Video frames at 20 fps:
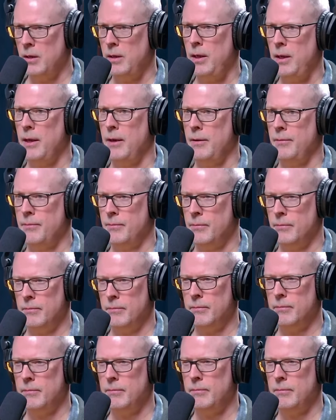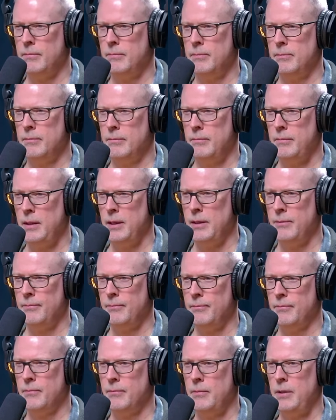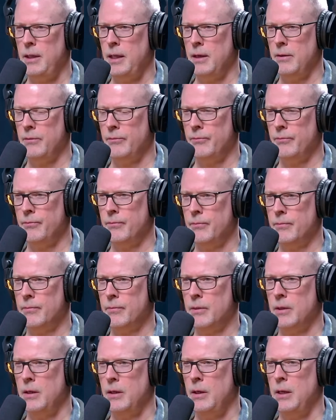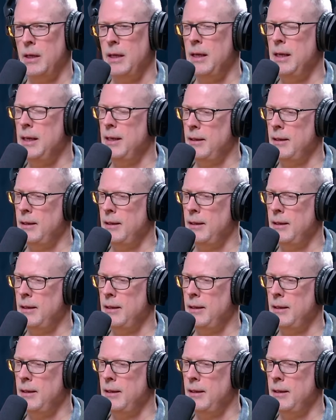and then it just becomes about them going back. And I'm